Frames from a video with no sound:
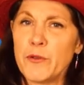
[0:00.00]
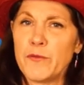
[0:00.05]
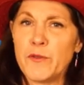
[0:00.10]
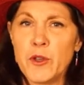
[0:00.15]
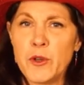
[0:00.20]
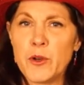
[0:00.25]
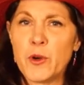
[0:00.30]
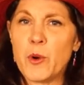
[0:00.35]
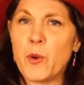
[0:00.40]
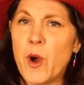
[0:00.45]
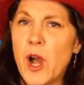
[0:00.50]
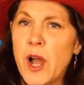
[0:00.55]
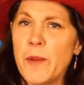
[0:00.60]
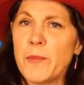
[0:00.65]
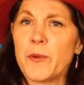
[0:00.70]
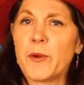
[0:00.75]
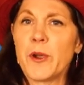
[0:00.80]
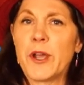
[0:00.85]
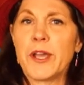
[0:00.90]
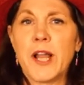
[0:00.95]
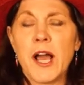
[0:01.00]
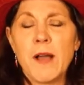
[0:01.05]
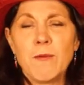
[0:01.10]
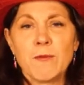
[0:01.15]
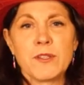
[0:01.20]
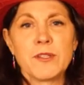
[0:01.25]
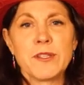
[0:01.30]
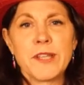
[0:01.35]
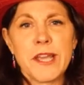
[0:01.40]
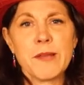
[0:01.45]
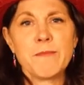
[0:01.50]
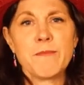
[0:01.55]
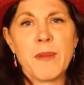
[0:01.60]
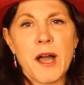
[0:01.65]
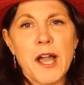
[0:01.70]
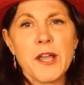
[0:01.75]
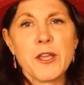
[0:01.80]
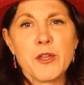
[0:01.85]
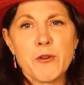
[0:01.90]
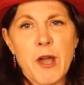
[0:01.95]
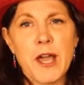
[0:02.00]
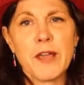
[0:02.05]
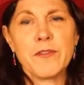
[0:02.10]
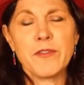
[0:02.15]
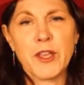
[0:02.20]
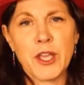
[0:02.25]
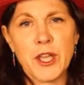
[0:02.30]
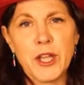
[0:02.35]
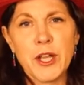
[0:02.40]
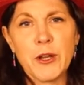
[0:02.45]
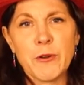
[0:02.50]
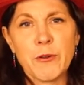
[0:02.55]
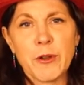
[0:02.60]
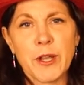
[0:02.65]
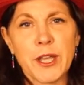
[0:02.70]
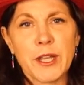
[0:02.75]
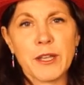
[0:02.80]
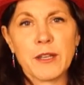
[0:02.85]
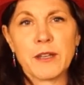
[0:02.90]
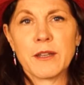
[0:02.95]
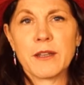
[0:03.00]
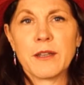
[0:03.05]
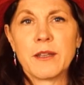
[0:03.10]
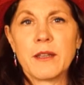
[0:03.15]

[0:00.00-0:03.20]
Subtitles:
If you cooperate, I will stand by you at the hearing."